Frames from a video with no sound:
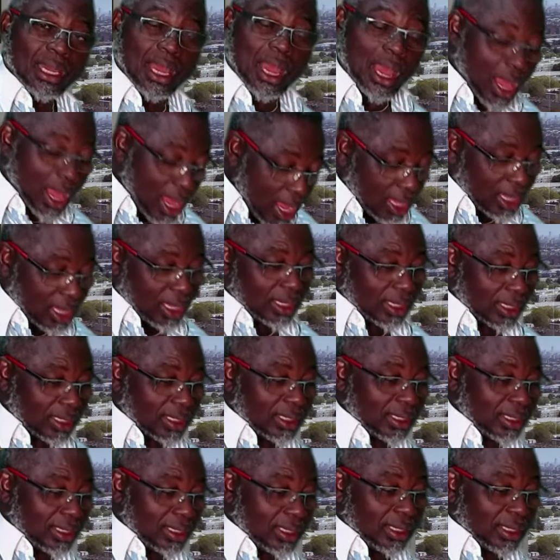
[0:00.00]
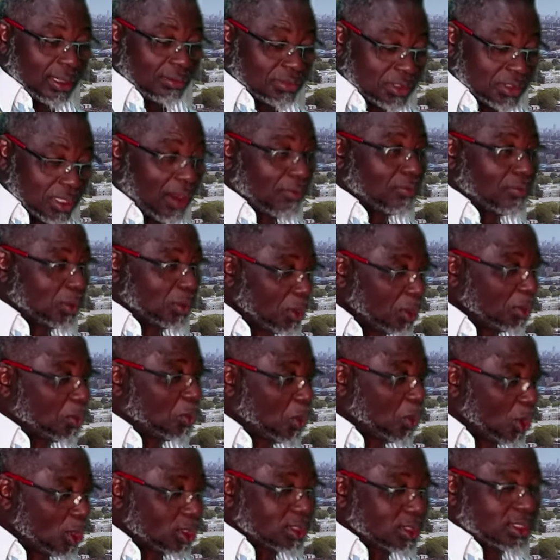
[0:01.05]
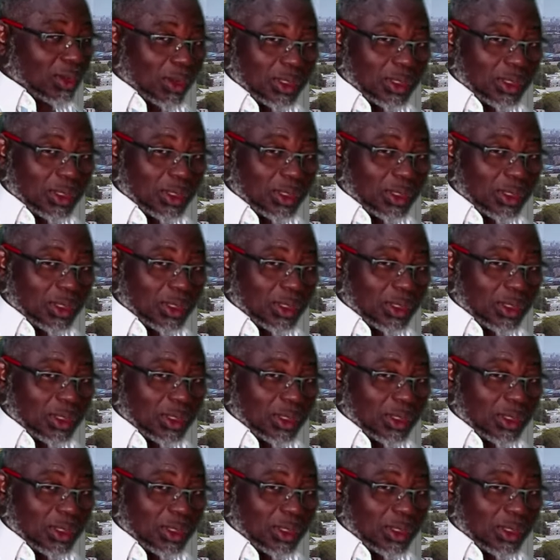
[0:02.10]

Ah, traveled on what?